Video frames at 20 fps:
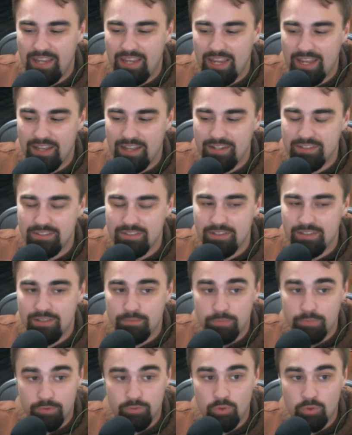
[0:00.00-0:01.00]
And
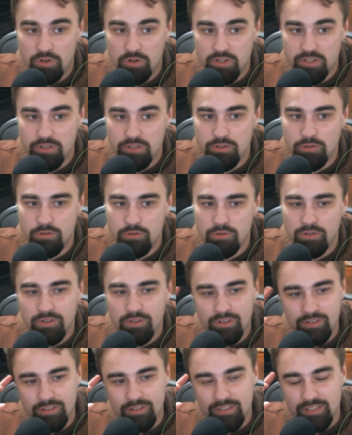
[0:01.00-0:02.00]
before you
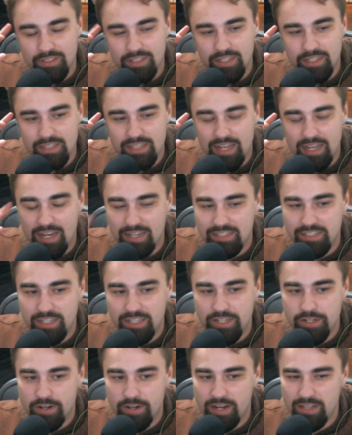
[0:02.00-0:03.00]
get that
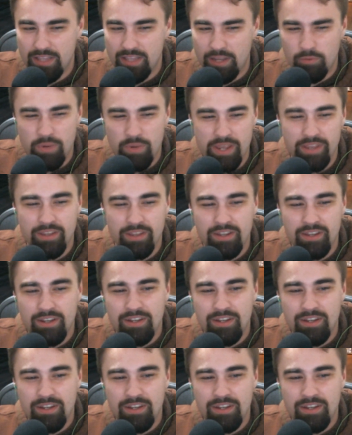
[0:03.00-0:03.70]
idea in your head, like, wait,